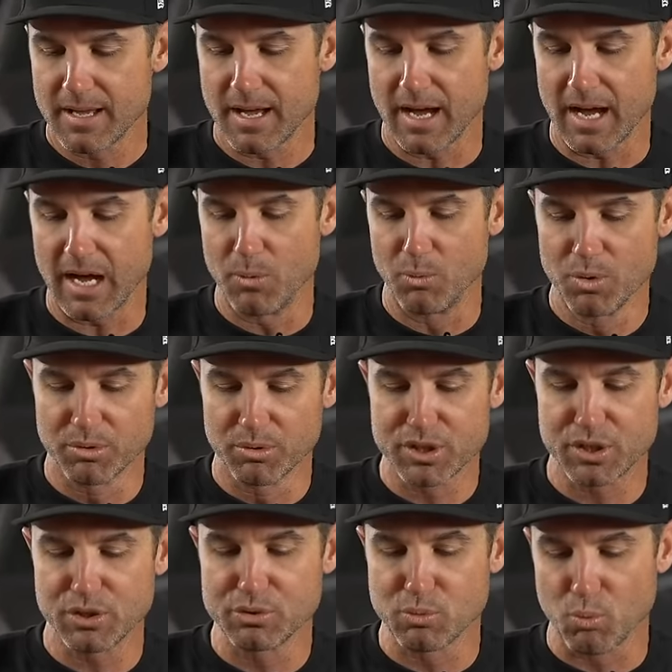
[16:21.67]
Uh, and we will
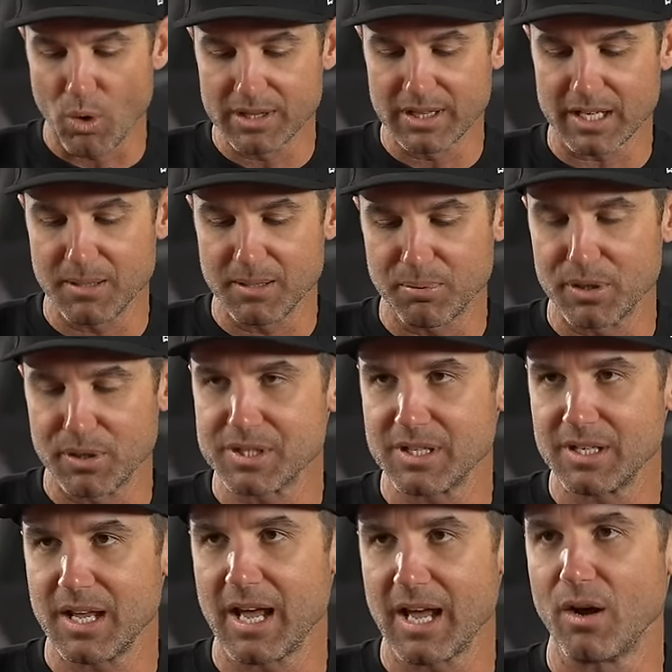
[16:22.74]
choose one lucky
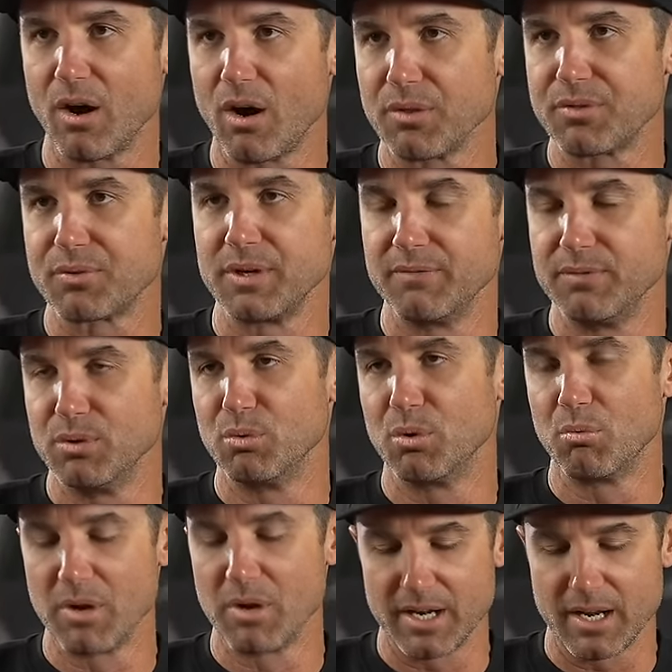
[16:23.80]
person, and all three of you will
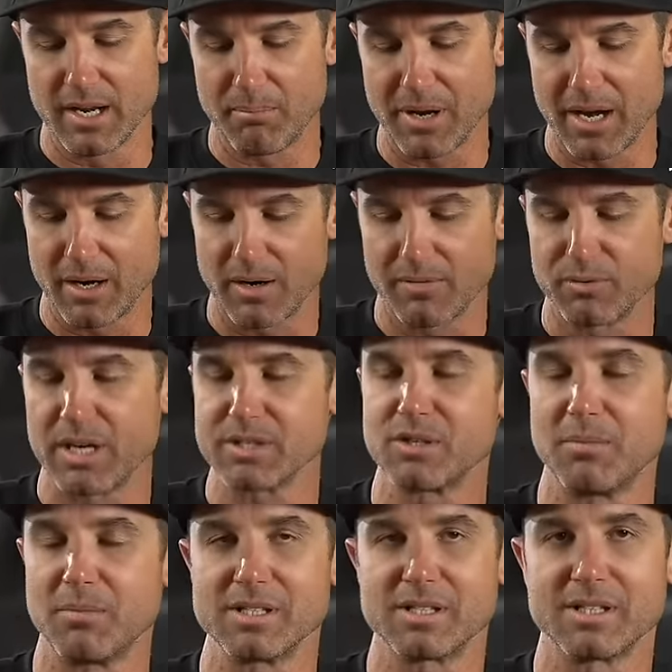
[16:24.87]
win a pair of
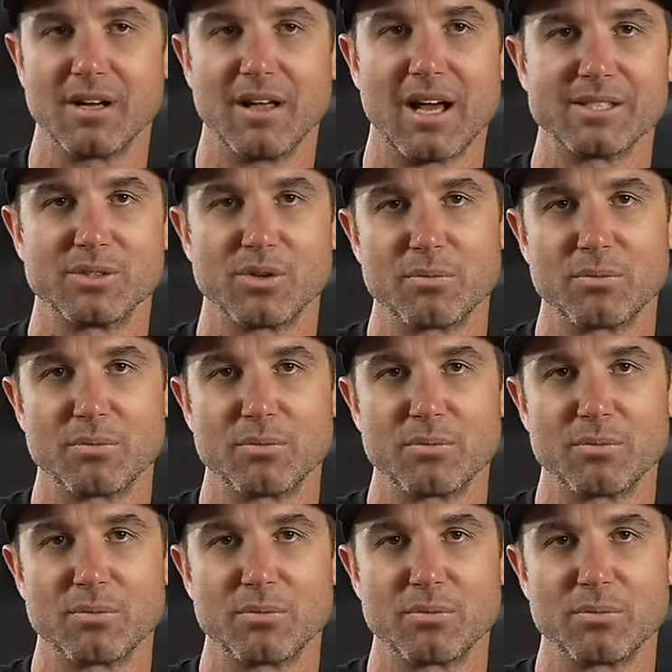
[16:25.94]
Restomod sunglasses.